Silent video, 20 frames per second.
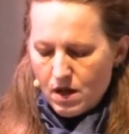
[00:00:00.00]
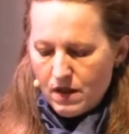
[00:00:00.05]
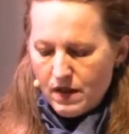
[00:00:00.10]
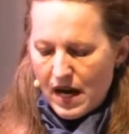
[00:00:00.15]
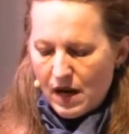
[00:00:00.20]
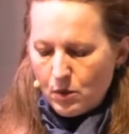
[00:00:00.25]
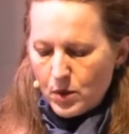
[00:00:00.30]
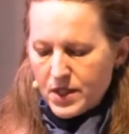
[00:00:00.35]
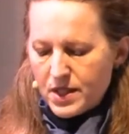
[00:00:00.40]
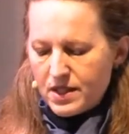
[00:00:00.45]

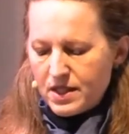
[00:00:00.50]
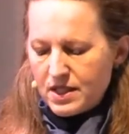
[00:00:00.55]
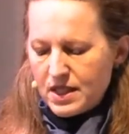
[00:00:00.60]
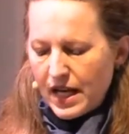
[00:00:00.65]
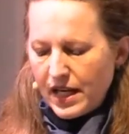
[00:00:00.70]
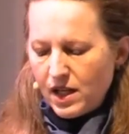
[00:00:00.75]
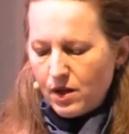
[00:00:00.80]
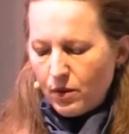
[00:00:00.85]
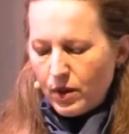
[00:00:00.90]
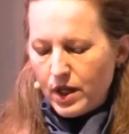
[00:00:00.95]
that was
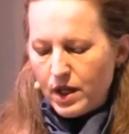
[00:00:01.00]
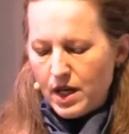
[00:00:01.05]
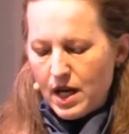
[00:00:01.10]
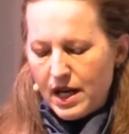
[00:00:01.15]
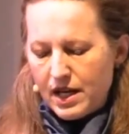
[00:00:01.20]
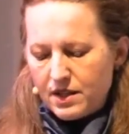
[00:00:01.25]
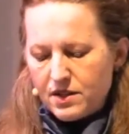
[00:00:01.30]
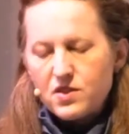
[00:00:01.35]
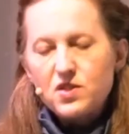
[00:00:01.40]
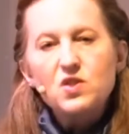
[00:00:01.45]
sacred
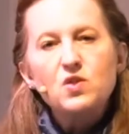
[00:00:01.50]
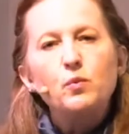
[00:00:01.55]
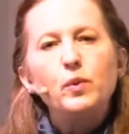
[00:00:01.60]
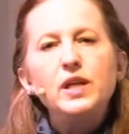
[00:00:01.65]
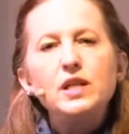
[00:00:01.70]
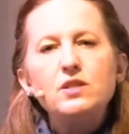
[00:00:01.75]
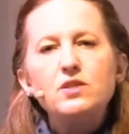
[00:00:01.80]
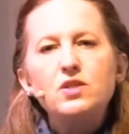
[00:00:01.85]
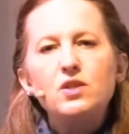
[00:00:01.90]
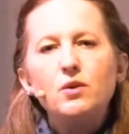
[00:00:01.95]
and
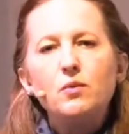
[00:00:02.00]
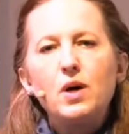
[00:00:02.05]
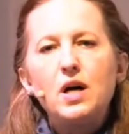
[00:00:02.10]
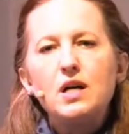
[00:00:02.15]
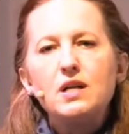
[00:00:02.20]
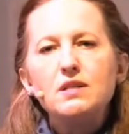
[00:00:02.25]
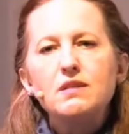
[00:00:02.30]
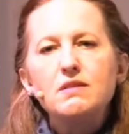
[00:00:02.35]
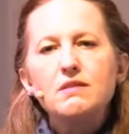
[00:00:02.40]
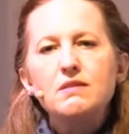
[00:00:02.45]
sweet to
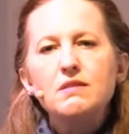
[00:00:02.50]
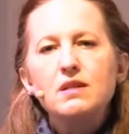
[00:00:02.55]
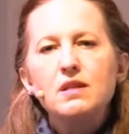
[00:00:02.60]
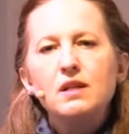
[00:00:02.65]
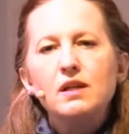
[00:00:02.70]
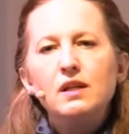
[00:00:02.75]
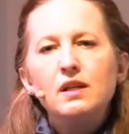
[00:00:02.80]
us